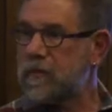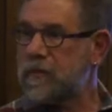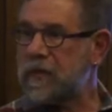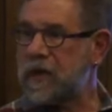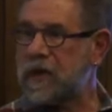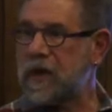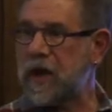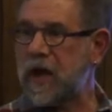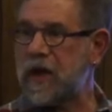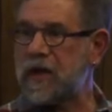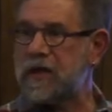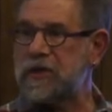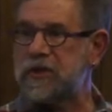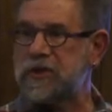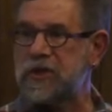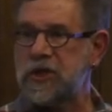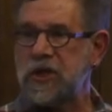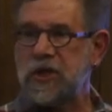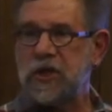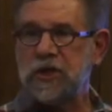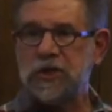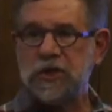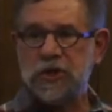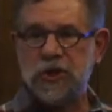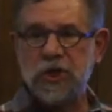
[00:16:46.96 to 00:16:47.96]
Because
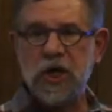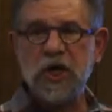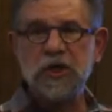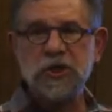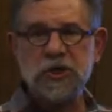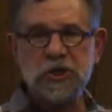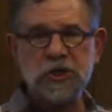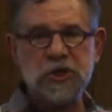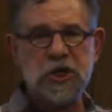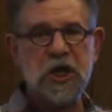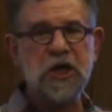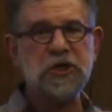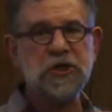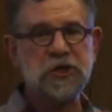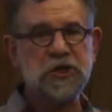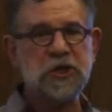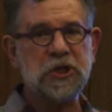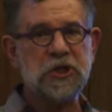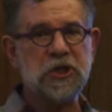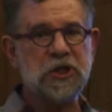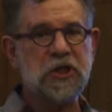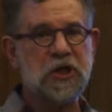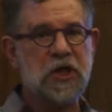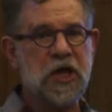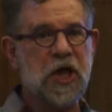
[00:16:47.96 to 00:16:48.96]
just
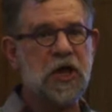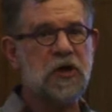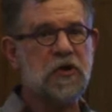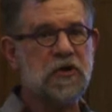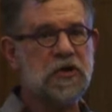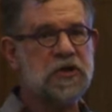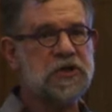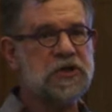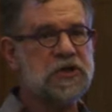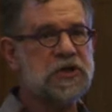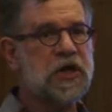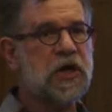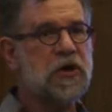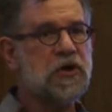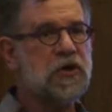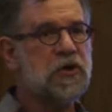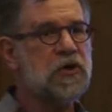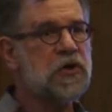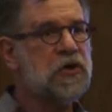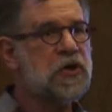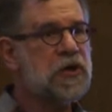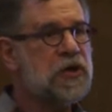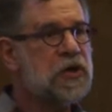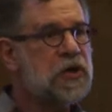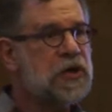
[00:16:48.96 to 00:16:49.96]
testing the getter and
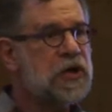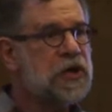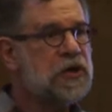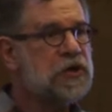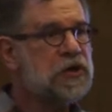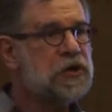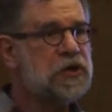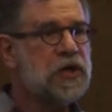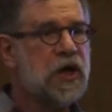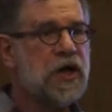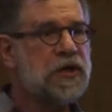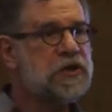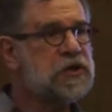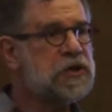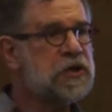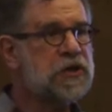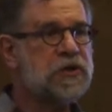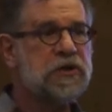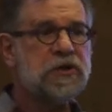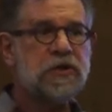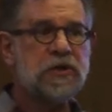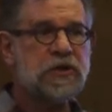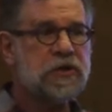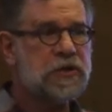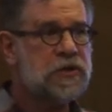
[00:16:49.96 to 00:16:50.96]
setter
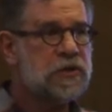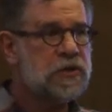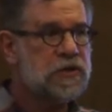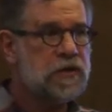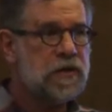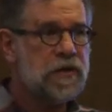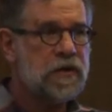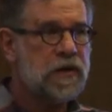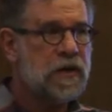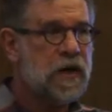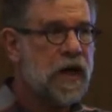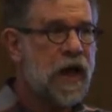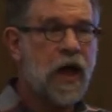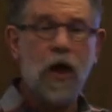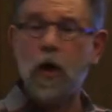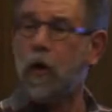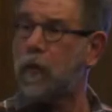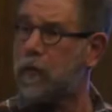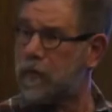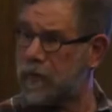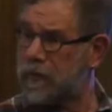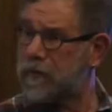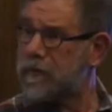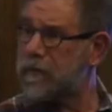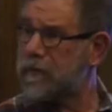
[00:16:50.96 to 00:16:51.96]
doesn't
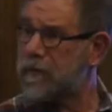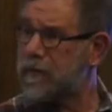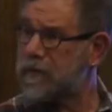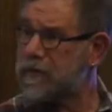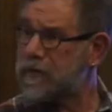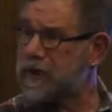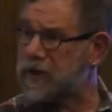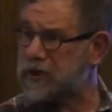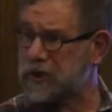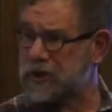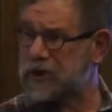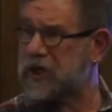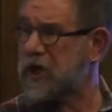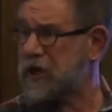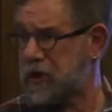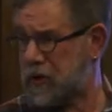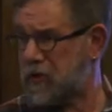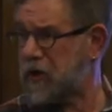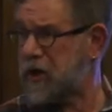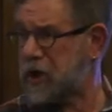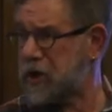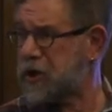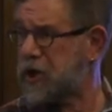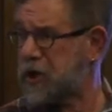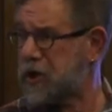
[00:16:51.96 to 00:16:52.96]
help, doesn't tell
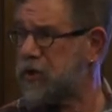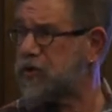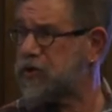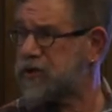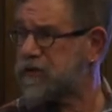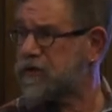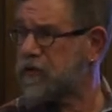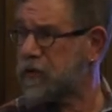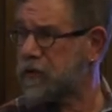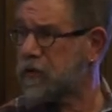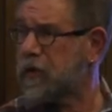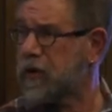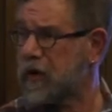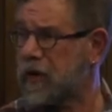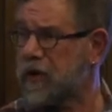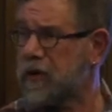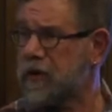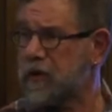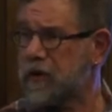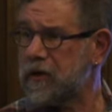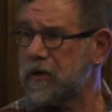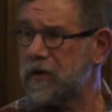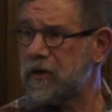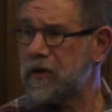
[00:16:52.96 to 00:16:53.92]
you anything useful, really.